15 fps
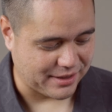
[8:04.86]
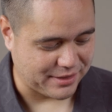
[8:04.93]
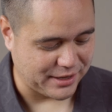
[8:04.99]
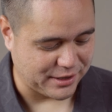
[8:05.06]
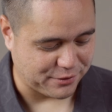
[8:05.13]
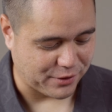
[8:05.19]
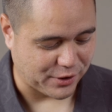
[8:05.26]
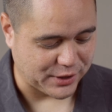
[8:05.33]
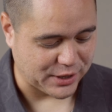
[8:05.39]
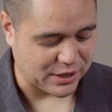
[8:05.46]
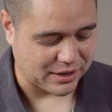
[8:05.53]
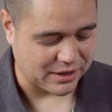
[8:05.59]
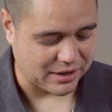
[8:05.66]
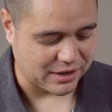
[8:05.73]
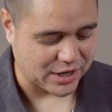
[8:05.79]
think it's
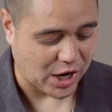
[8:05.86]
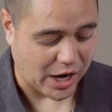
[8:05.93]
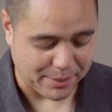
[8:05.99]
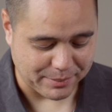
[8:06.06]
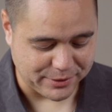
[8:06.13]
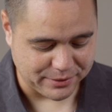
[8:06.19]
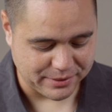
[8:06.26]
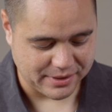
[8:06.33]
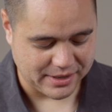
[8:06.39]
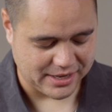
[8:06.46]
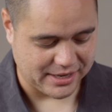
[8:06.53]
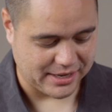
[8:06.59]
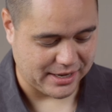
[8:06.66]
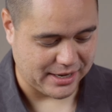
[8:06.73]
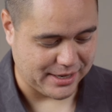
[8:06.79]
very common
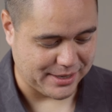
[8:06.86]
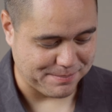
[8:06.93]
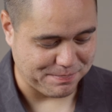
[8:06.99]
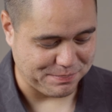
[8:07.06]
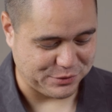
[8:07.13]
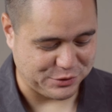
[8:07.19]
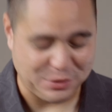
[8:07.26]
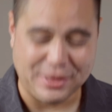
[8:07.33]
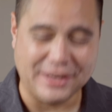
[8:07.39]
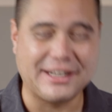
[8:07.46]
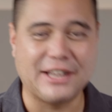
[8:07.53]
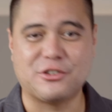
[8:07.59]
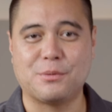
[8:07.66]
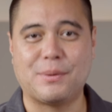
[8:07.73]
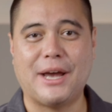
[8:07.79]
to think
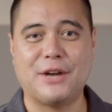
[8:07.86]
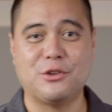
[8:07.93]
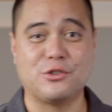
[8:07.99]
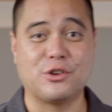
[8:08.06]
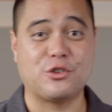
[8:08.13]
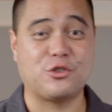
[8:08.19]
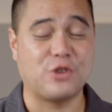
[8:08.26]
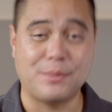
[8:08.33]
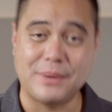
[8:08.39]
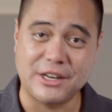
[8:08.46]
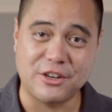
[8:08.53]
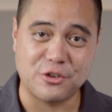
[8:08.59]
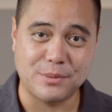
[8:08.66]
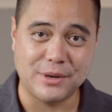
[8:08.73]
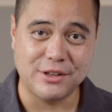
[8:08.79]
that sopranos are strumming
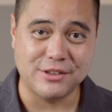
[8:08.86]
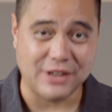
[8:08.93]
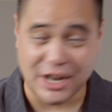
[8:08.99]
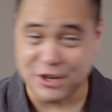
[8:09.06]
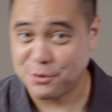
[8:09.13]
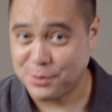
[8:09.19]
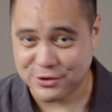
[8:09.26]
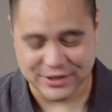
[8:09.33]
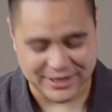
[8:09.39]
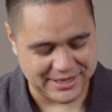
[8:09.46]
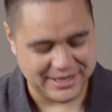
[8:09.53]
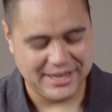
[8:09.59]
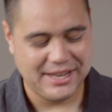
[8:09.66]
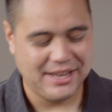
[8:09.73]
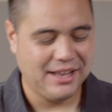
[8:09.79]
instruments, 100%.
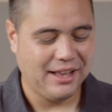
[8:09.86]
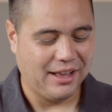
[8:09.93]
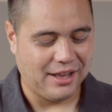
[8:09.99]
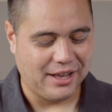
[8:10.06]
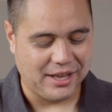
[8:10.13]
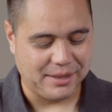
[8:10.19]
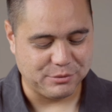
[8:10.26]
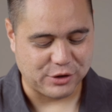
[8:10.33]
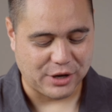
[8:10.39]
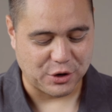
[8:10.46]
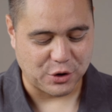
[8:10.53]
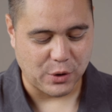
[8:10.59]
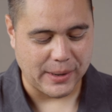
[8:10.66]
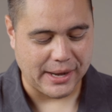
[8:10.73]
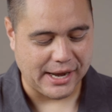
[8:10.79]
So I'll
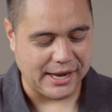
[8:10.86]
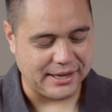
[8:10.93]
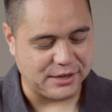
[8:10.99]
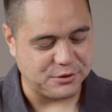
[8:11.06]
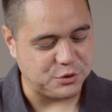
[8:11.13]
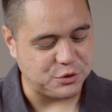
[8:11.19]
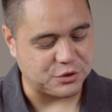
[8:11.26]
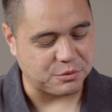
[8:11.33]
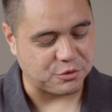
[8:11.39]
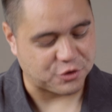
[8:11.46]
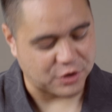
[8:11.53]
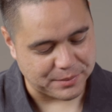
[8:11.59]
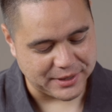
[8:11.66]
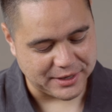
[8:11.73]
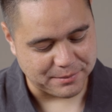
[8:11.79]
go ahead and do some
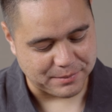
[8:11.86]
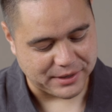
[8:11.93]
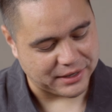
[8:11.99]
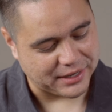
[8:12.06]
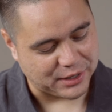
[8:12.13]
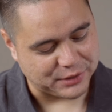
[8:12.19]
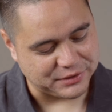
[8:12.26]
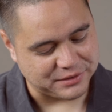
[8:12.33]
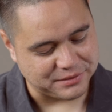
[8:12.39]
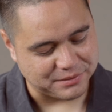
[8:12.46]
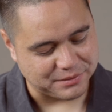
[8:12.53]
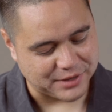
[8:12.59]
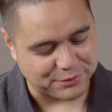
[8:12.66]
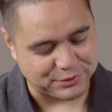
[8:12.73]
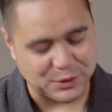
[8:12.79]
strumming, but I'll
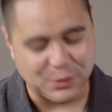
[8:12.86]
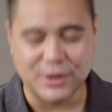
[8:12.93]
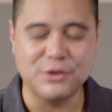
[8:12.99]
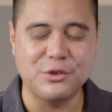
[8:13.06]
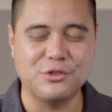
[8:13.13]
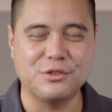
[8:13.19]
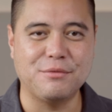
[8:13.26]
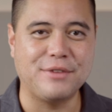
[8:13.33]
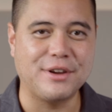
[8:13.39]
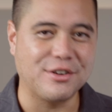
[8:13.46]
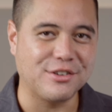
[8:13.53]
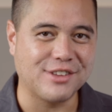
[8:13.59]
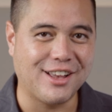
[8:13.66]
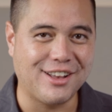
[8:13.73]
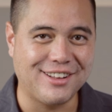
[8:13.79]
definitely want to do some
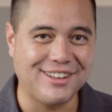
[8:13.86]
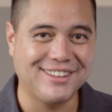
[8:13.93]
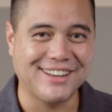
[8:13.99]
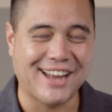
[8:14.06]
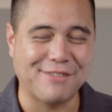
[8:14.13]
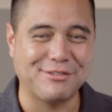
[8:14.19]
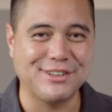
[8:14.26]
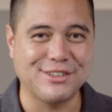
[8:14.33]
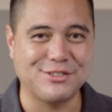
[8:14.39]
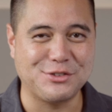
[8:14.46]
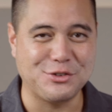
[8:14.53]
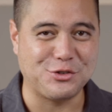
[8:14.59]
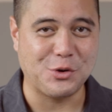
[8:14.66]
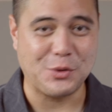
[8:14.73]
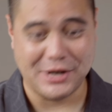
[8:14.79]
fingerstyle after this
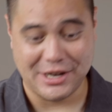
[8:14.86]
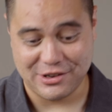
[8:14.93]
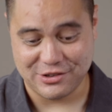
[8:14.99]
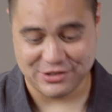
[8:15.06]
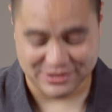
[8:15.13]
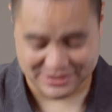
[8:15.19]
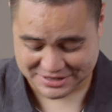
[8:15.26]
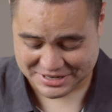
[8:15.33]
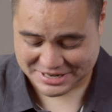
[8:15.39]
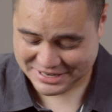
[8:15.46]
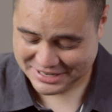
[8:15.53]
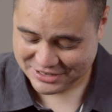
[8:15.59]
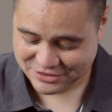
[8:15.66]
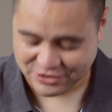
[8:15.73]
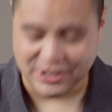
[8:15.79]
to showcase
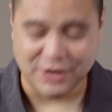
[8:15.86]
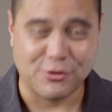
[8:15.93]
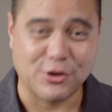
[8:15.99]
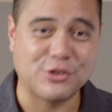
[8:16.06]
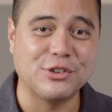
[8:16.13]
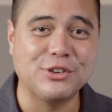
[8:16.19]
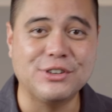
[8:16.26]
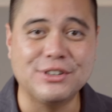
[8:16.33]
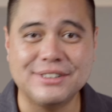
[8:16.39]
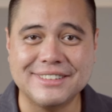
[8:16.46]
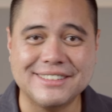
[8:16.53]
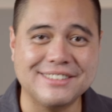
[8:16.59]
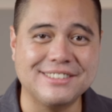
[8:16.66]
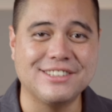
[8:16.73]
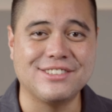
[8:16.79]
just how versatile
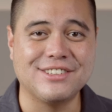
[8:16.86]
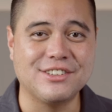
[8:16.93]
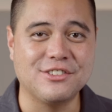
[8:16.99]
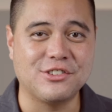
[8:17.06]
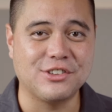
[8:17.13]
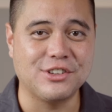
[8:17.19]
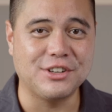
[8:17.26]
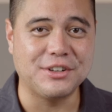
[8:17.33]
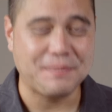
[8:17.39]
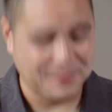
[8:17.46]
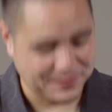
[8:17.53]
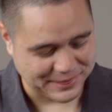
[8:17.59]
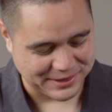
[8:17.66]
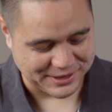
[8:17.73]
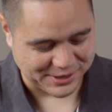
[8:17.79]
this is. So
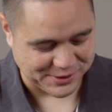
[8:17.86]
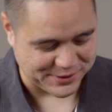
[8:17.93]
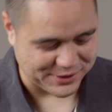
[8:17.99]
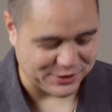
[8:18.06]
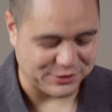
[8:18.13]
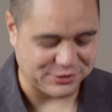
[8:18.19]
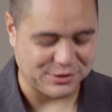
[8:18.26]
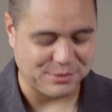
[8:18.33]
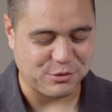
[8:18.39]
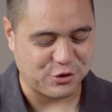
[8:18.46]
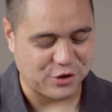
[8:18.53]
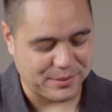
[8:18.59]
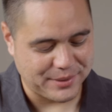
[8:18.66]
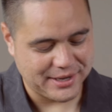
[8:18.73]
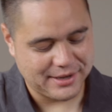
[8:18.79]
here we go, some
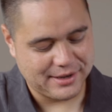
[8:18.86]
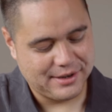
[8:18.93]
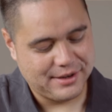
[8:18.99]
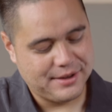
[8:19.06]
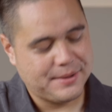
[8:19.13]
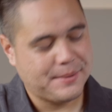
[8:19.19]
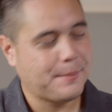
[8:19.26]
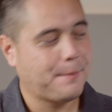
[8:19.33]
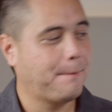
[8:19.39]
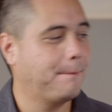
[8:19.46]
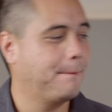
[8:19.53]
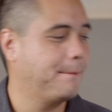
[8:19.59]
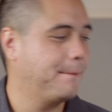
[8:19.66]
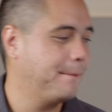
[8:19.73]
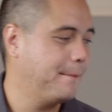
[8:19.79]
strumming.
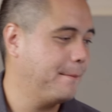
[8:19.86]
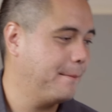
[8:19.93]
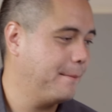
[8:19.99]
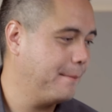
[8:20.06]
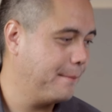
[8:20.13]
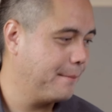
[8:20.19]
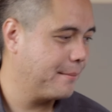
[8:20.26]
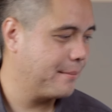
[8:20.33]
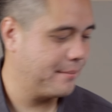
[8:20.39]
And